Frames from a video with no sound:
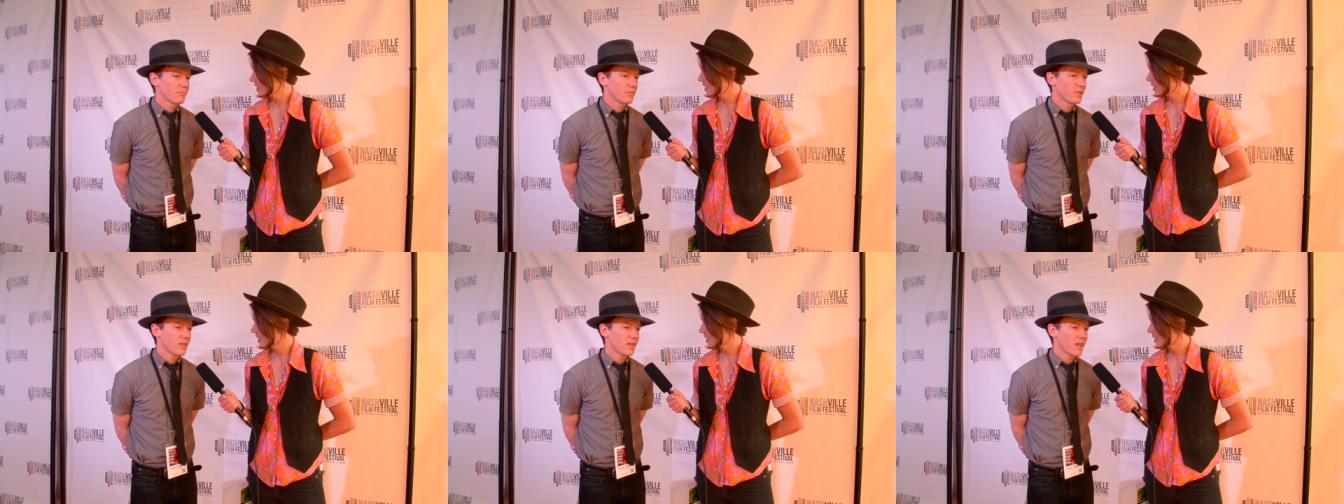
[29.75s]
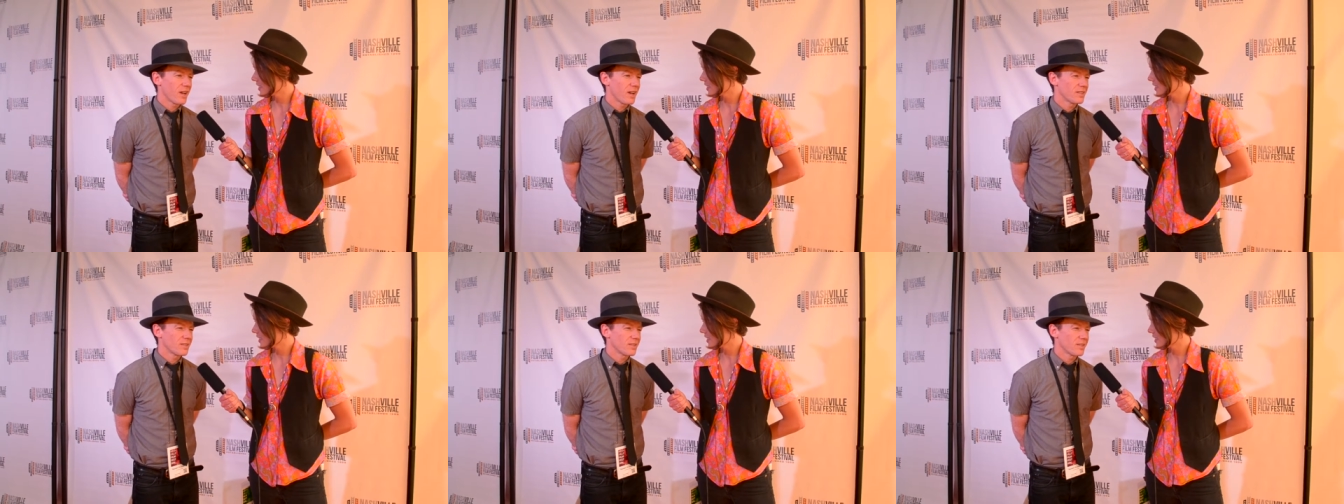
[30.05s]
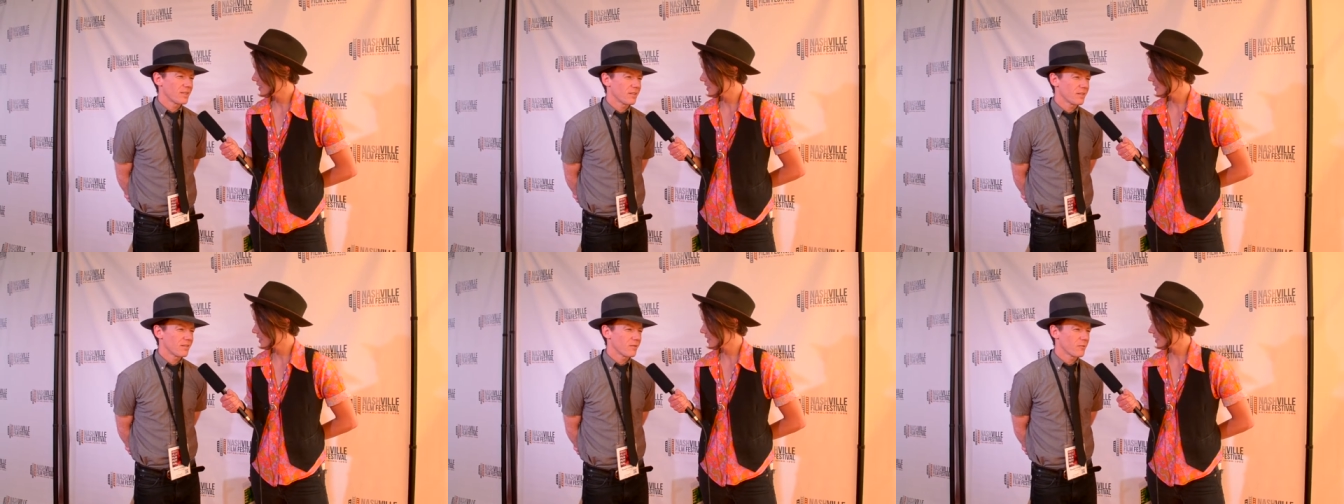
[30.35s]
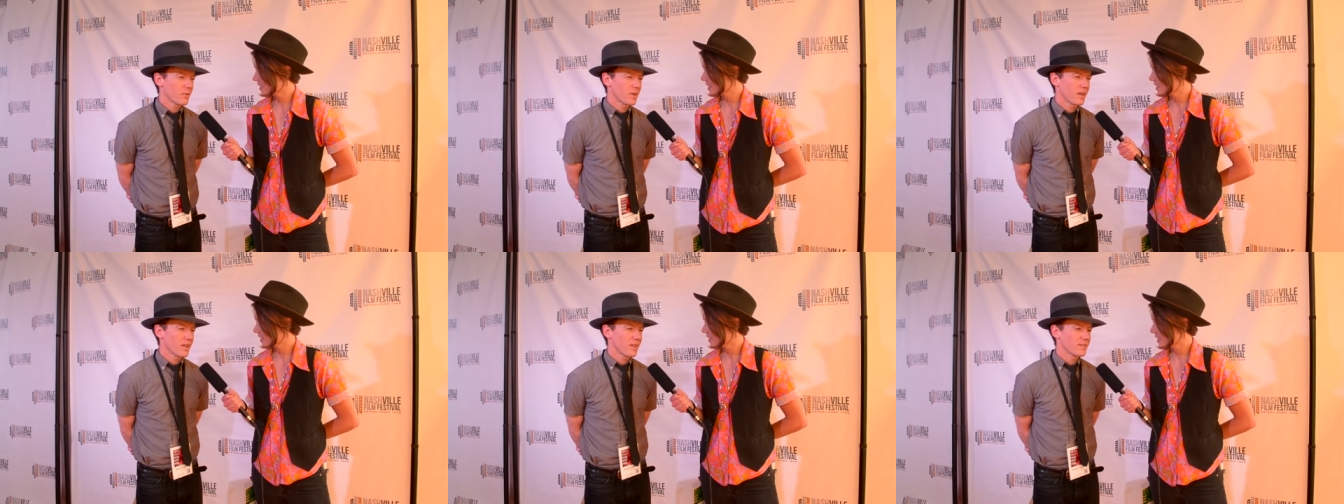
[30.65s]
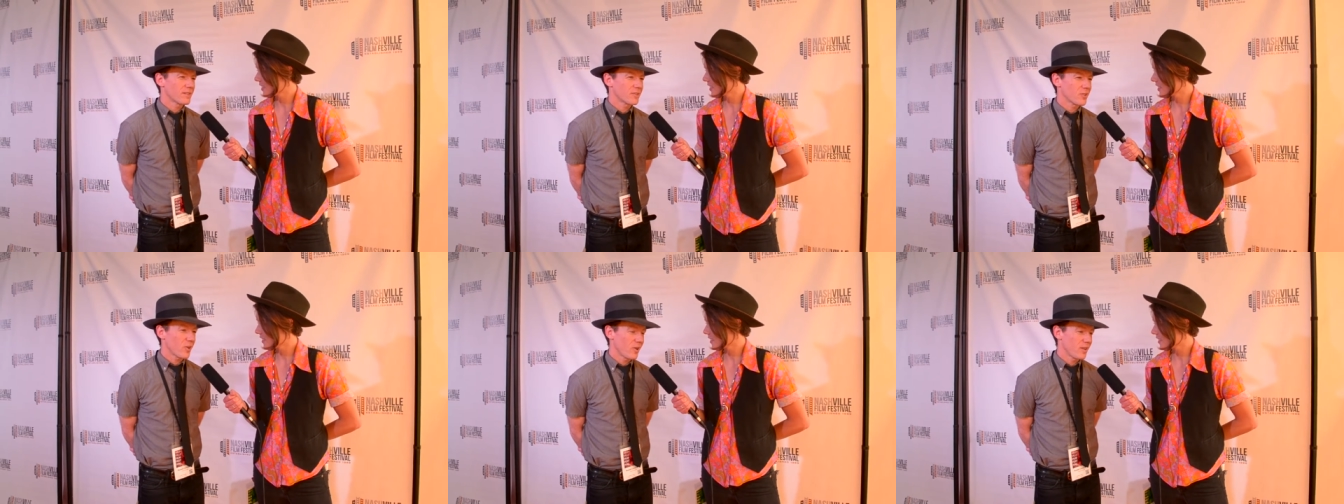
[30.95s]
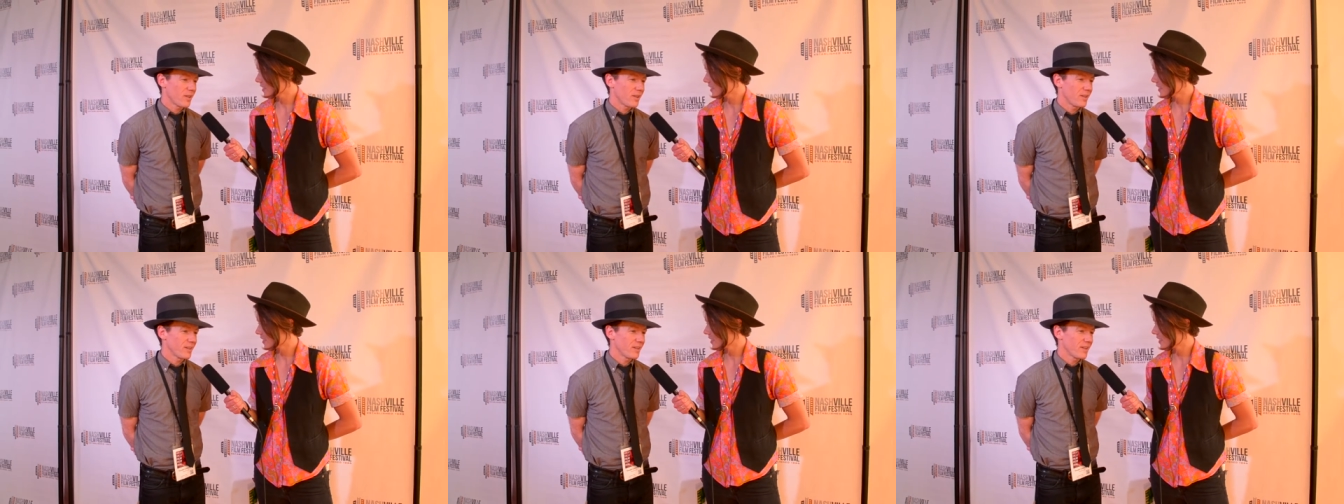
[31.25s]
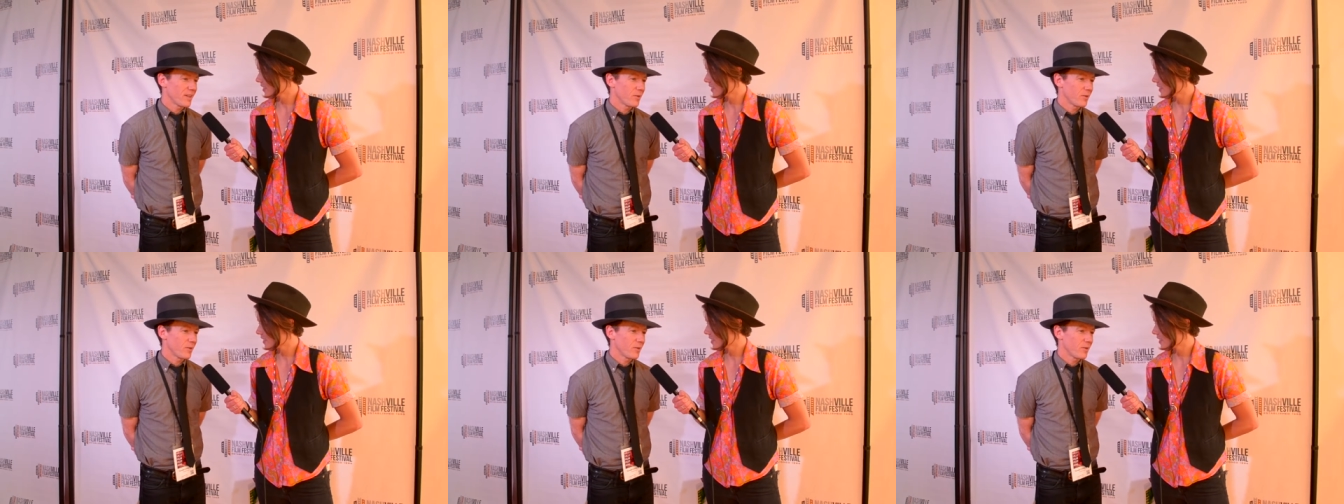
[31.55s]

realizing when I had started it